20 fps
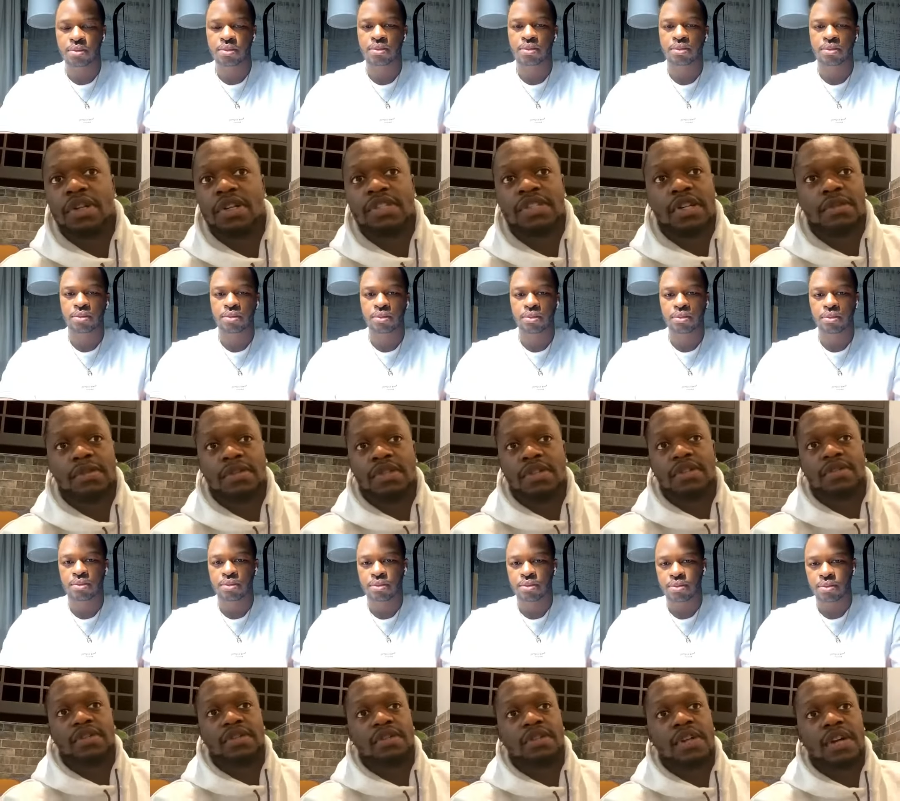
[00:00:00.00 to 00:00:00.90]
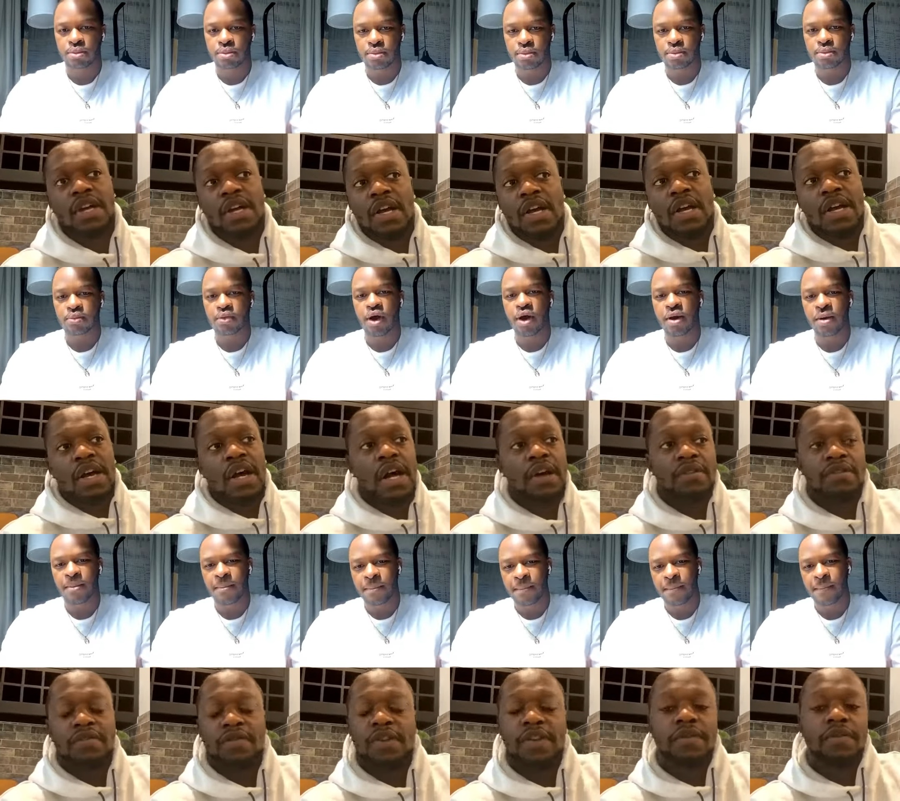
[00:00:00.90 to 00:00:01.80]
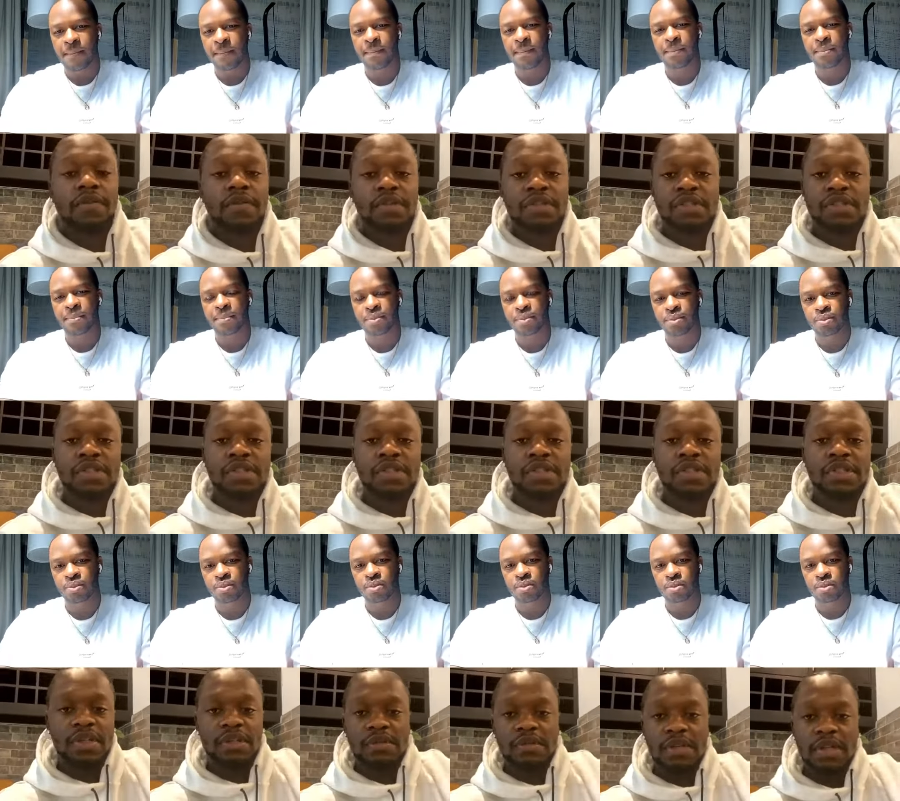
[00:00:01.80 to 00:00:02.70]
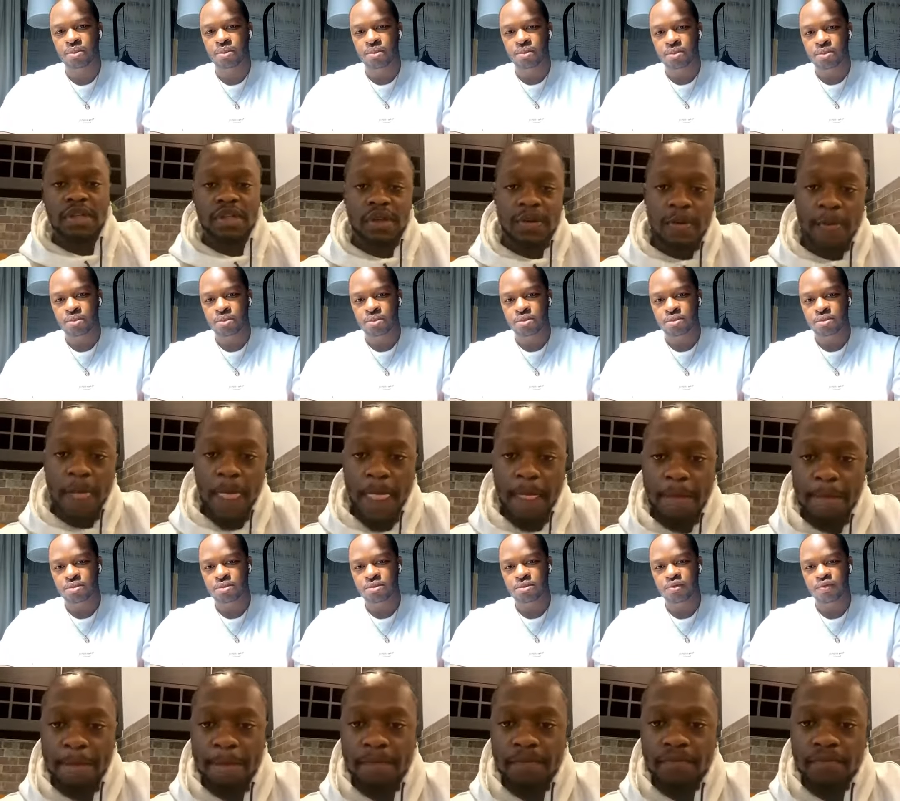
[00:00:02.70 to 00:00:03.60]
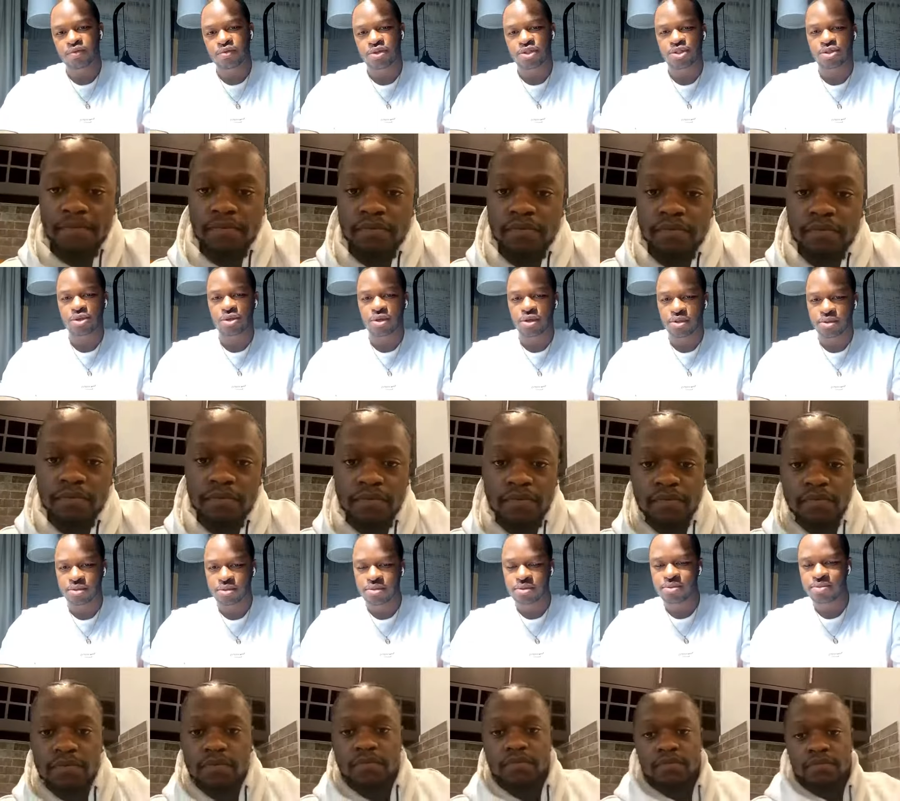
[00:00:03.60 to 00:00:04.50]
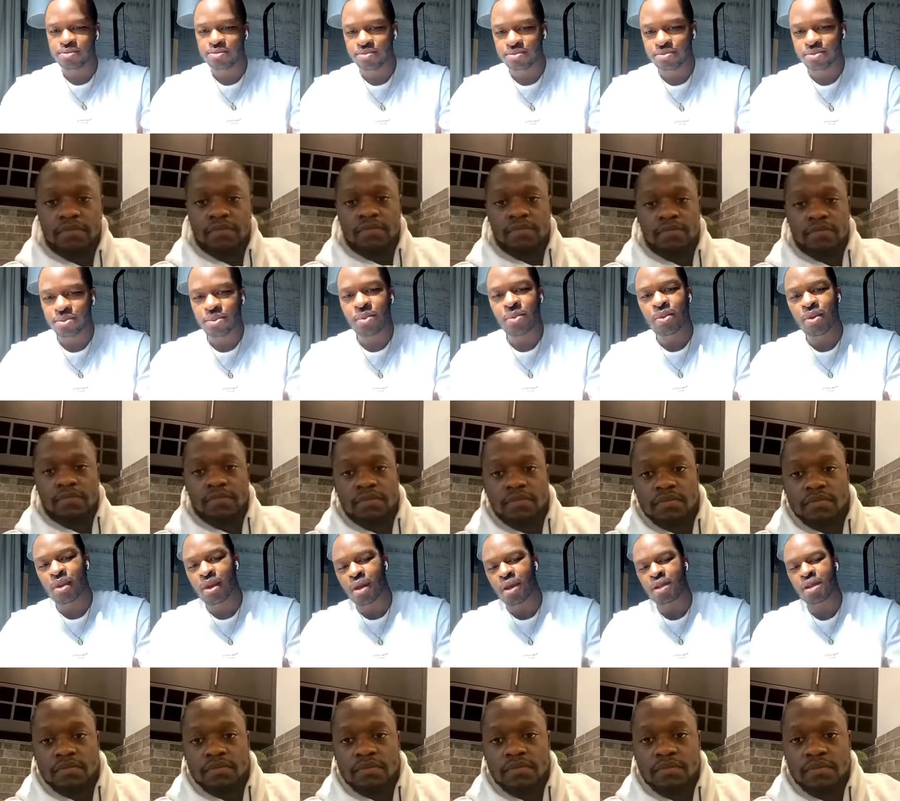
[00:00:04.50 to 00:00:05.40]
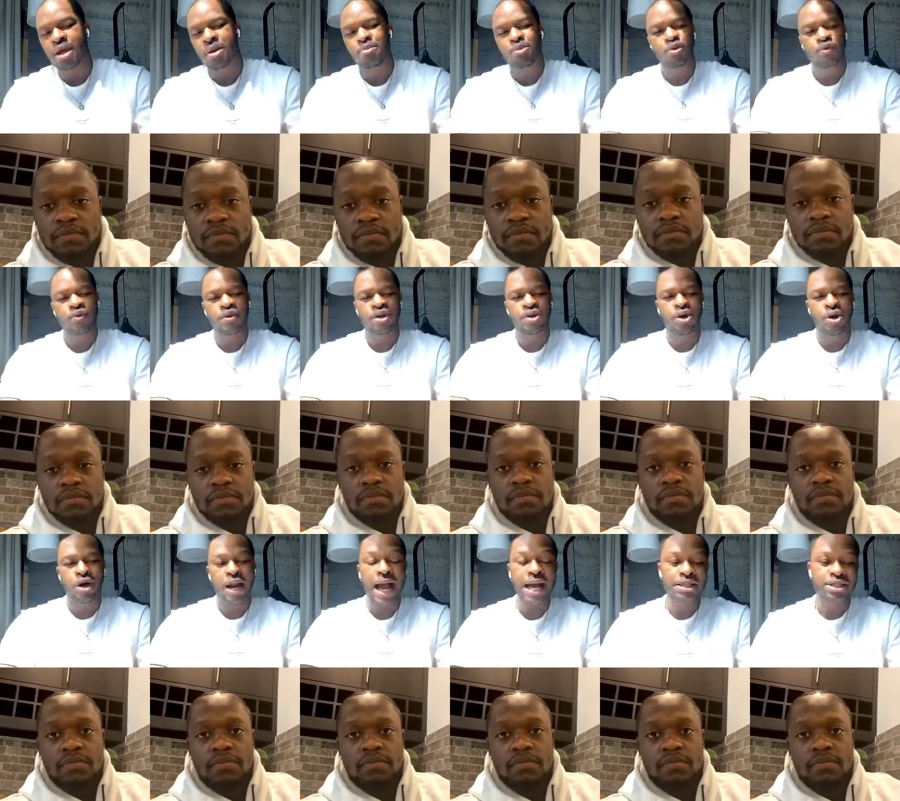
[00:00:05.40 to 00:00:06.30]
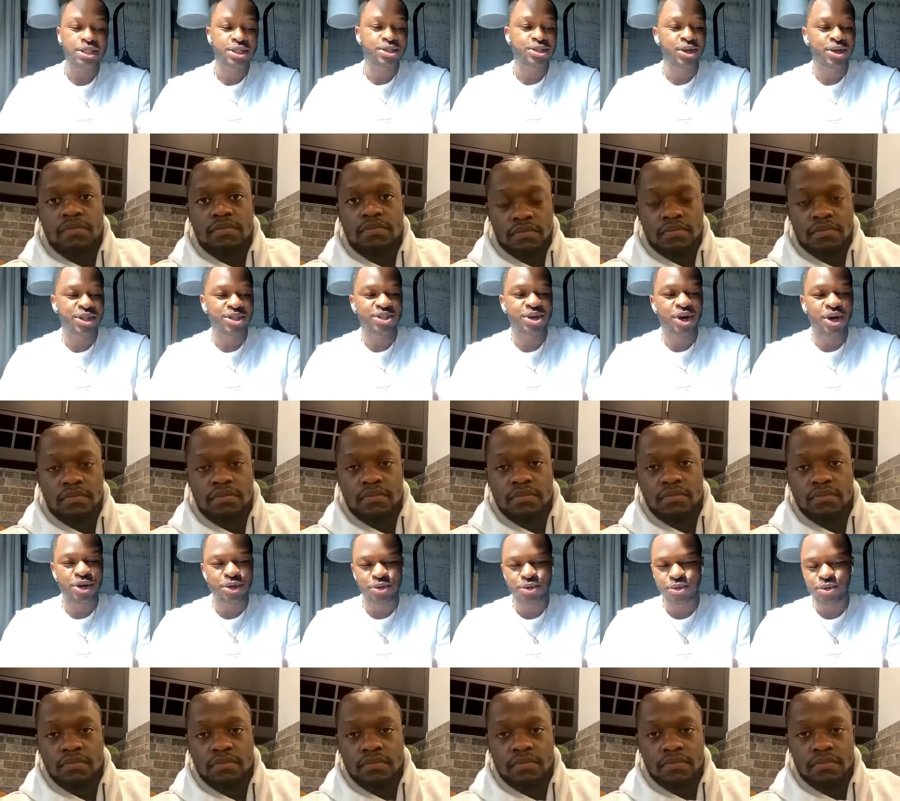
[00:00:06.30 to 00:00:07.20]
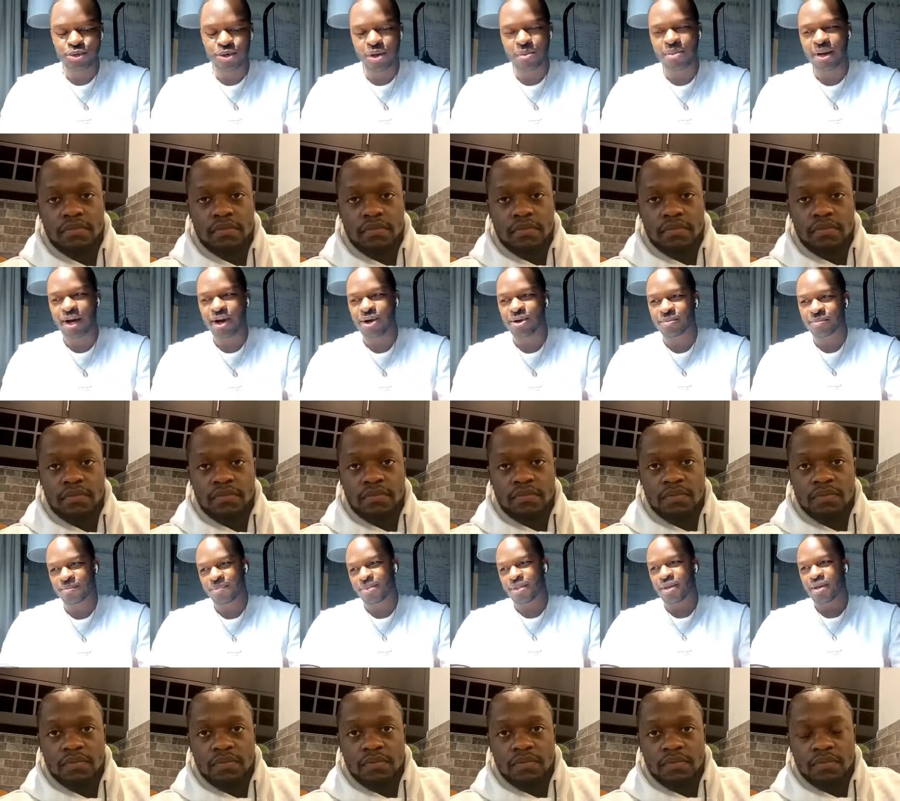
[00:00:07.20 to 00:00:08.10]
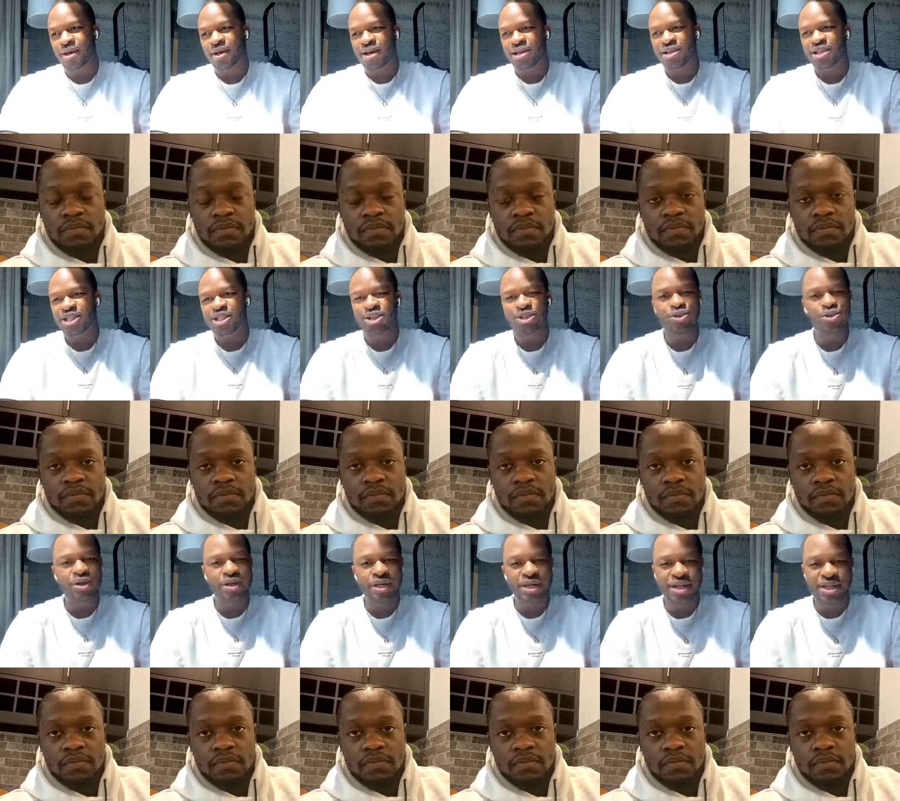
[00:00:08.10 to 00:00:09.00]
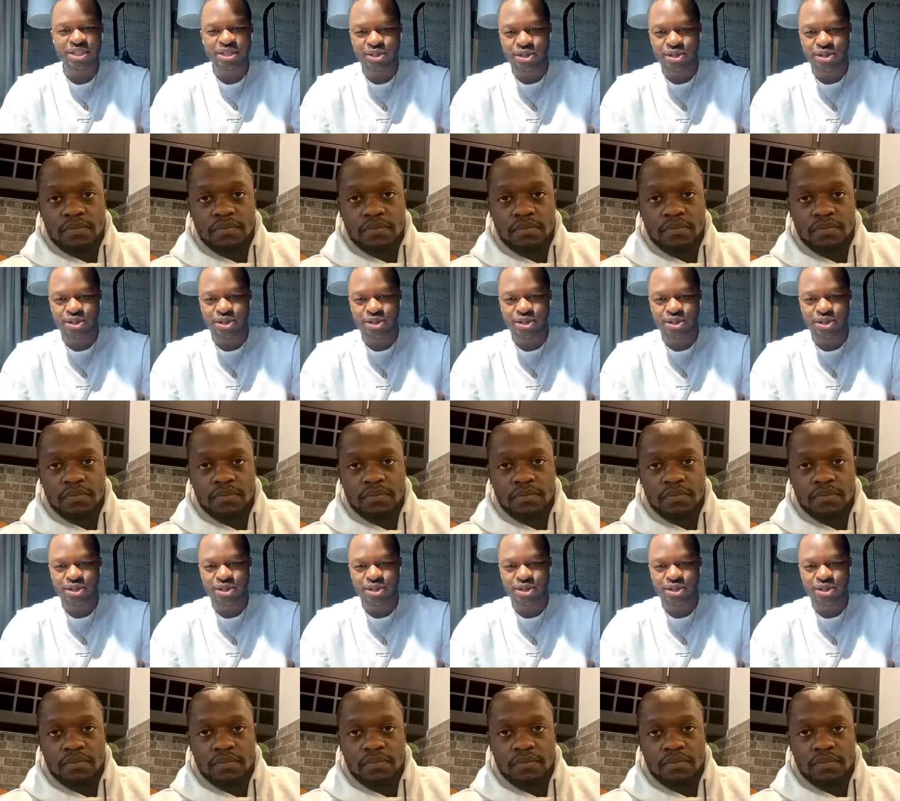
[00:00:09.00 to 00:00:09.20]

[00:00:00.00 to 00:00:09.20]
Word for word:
Speaker 1: of stuff. So
Speaker 2: I was very fortunate and blessed with that. For sure. And then moving on, I actually saw this article about these two kids using